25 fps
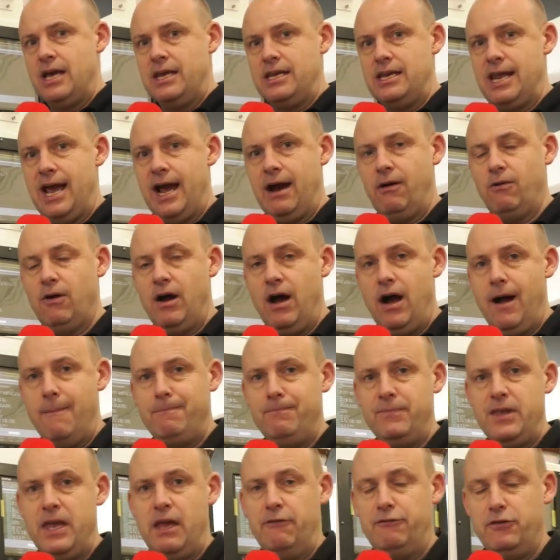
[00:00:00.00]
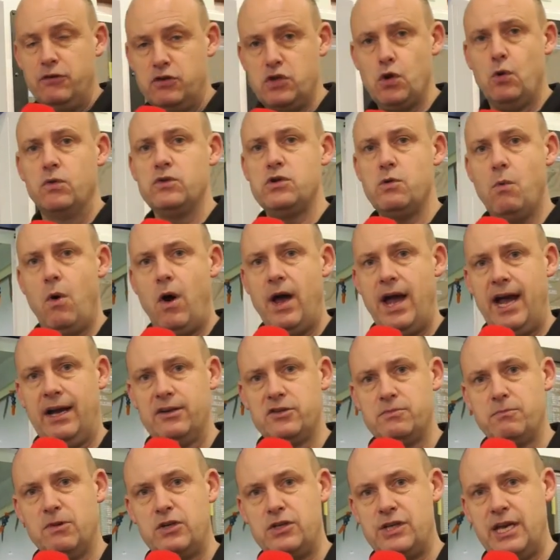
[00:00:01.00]
Now, um, if you talk to
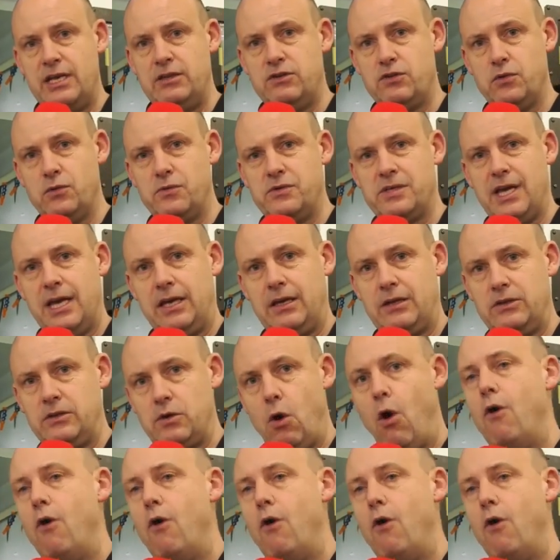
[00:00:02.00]
Whitehouse Machine Tools, they can